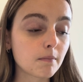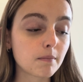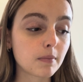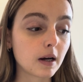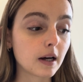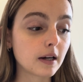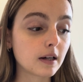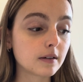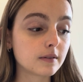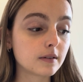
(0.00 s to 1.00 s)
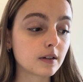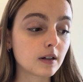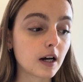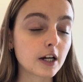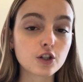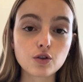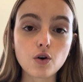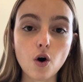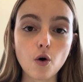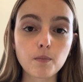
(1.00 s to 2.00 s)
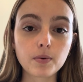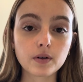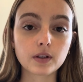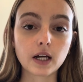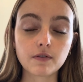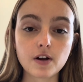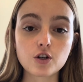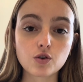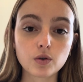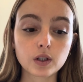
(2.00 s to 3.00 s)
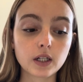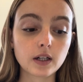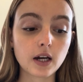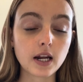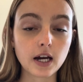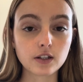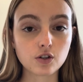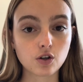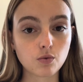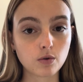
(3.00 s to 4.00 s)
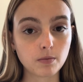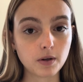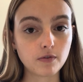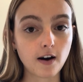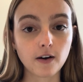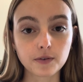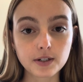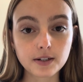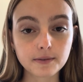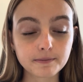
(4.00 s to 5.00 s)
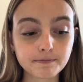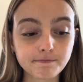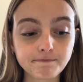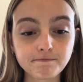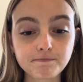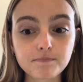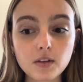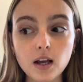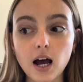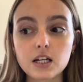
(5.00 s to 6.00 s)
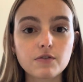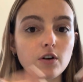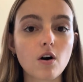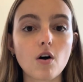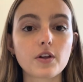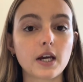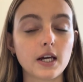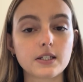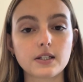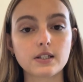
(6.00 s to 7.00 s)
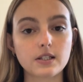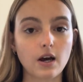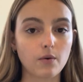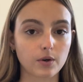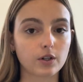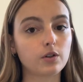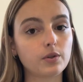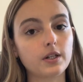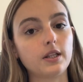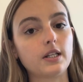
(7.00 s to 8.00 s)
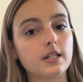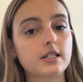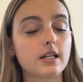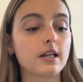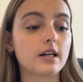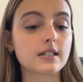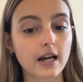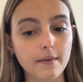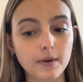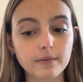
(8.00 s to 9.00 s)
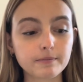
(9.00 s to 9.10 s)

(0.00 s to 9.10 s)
But I do hope that eventually an answer will be found. As for all the cases that were included in this assignment,